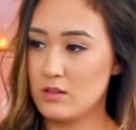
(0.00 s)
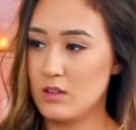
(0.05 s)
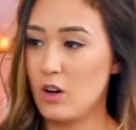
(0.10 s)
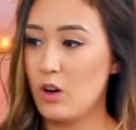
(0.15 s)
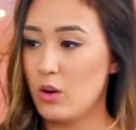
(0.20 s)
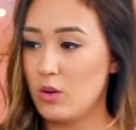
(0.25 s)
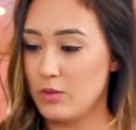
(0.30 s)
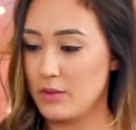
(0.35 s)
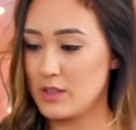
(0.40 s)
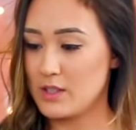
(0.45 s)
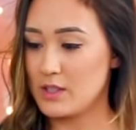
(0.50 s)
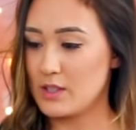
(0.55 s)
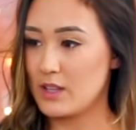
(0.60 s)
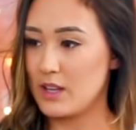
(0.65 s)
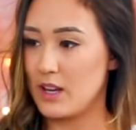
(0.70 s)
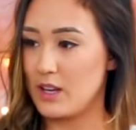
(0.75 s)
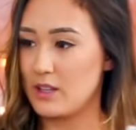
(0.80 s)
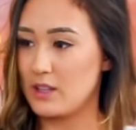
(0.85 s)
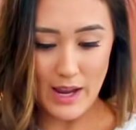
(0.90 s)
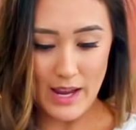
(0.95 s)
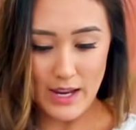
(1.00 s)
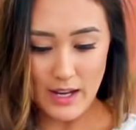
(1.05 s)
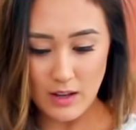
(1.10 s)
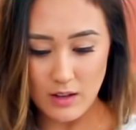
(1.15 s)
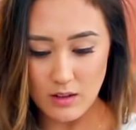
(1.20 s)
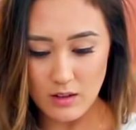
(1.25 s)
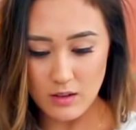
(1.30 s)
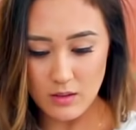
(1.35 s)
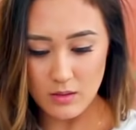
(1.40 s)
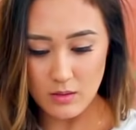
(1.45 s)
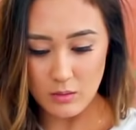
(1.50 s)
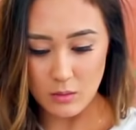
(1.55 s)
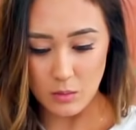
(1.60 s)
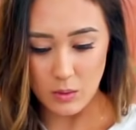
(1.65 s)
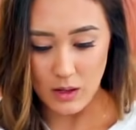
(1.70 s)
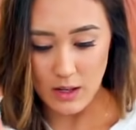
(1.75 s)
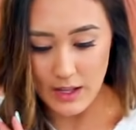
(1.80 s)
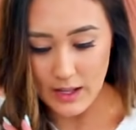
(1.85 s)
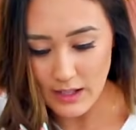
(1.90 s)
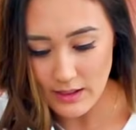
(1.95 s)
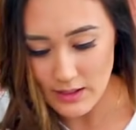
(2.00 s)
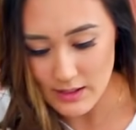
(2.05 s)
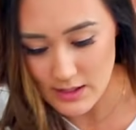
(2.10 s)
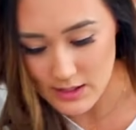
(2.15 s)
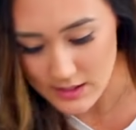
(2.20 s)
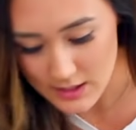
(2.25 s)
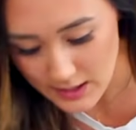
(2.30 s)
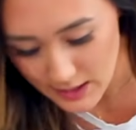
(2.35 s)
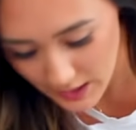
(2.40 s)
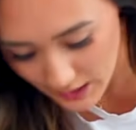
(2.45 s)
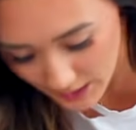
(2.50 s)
Oh, this is the end. Wait, what? This is the